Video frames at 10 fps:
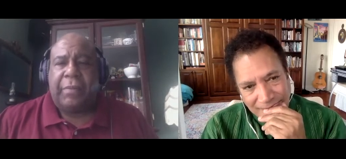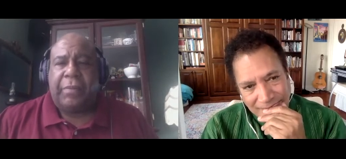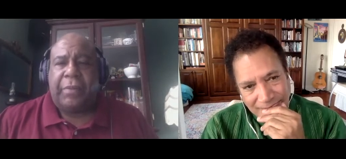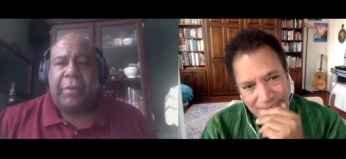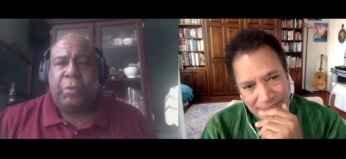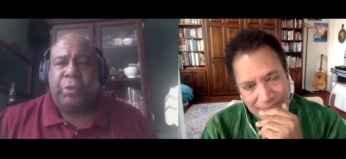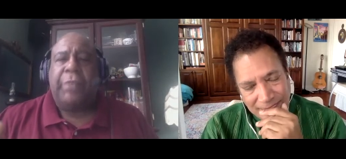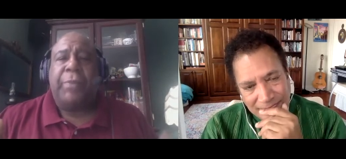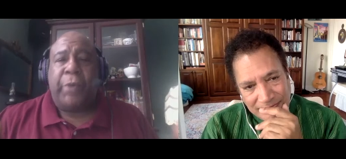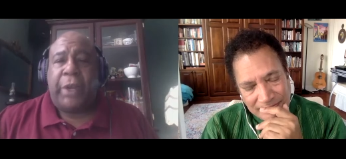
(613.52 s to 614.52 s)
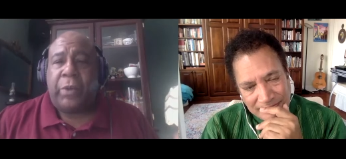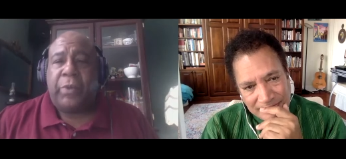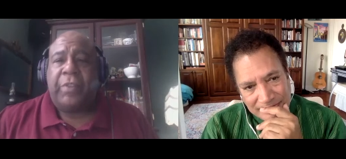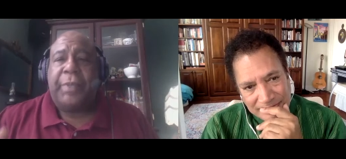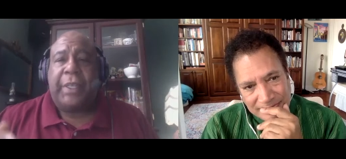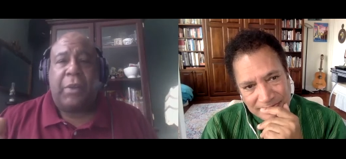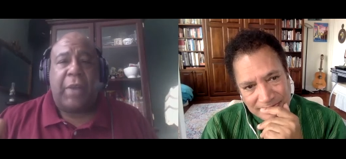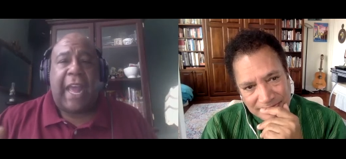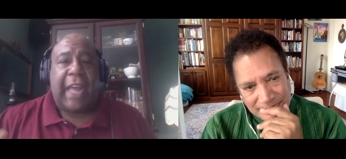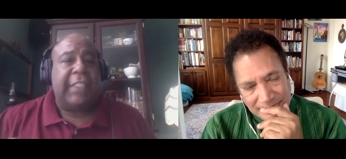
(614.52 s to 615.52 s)
Speaker 1: the, Rita Moreno was being
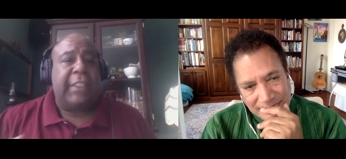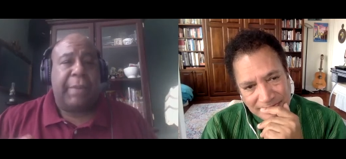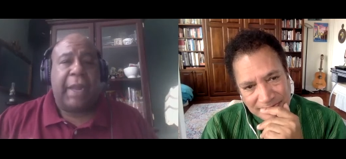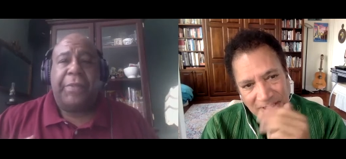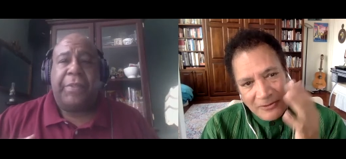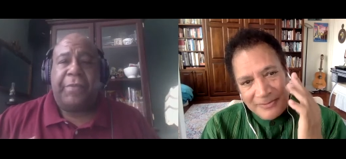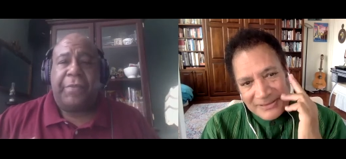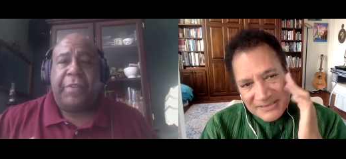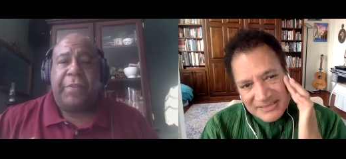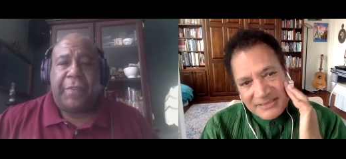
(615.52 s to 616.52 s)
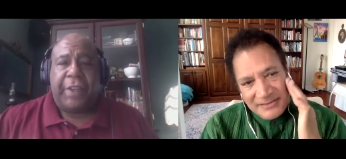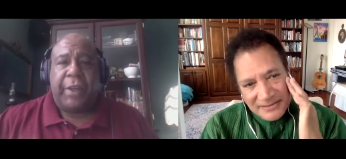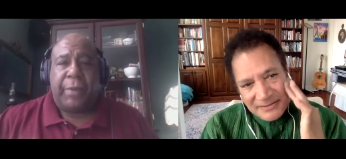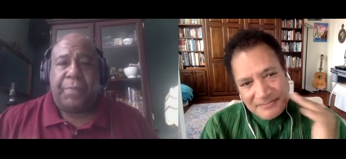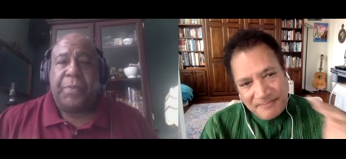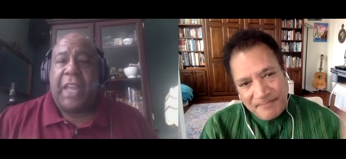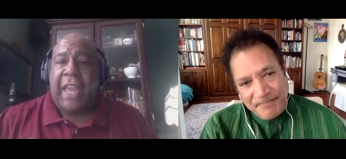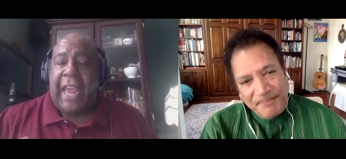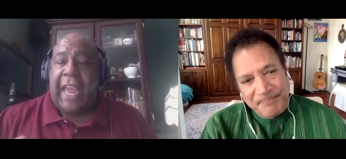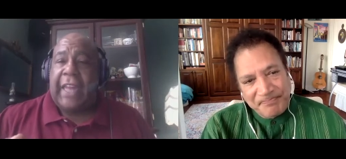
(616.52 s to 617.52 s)
asked about the, oh, the film, mm.
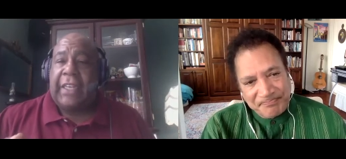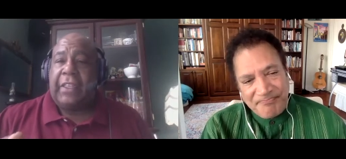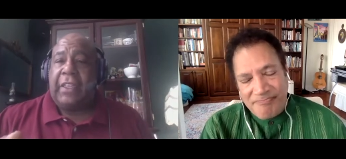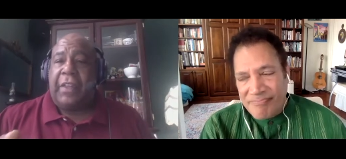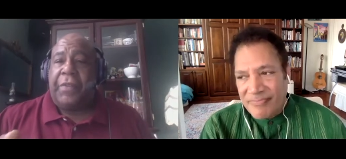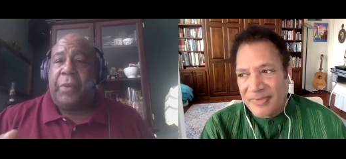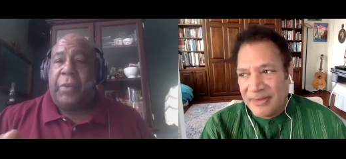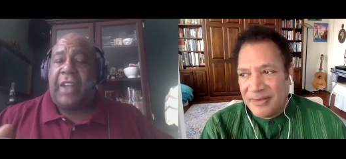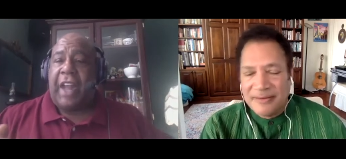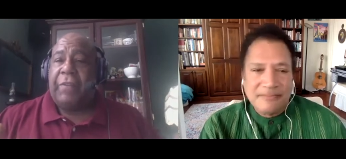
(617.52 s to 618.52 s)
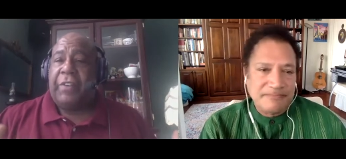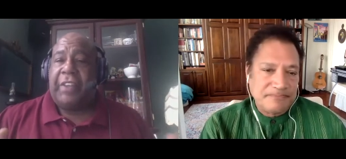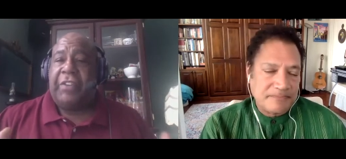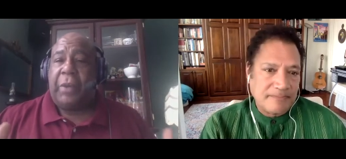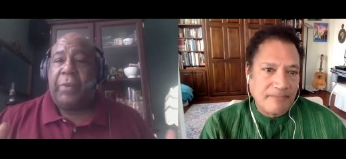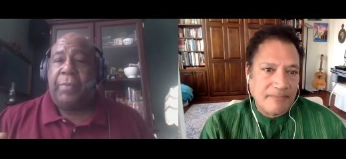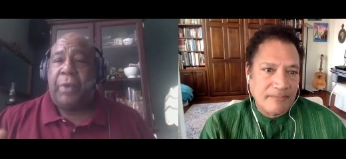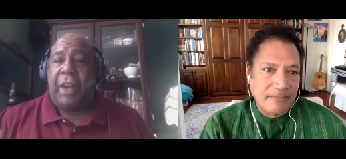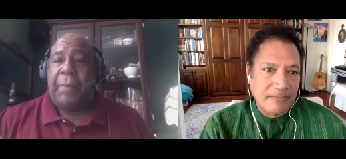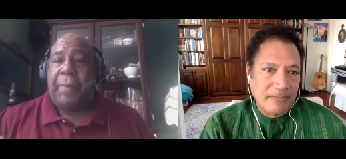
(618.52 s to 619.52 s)
and there was a conversation that was brought up
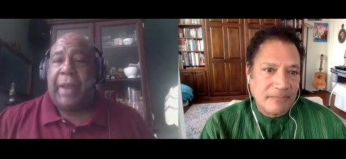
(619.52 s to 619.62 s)
about